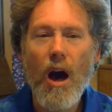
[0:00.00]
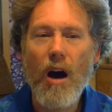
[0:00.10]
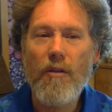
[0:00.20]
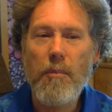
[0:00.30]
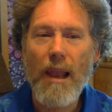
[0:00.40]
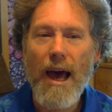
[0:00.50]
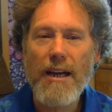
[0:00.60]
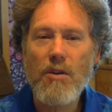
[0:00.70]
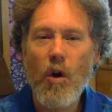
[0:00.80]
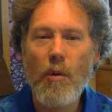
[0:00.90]
of
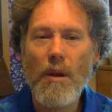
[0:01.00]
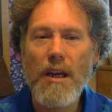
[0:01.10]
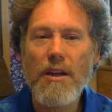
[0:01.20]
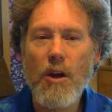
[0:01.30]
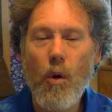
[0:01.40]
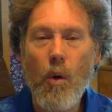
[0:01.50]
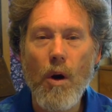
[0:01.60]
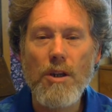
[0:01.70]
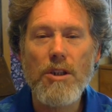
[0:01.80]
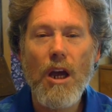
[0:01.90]
black tourmaline to
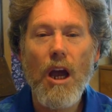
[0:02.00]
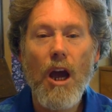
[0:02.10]
quartz,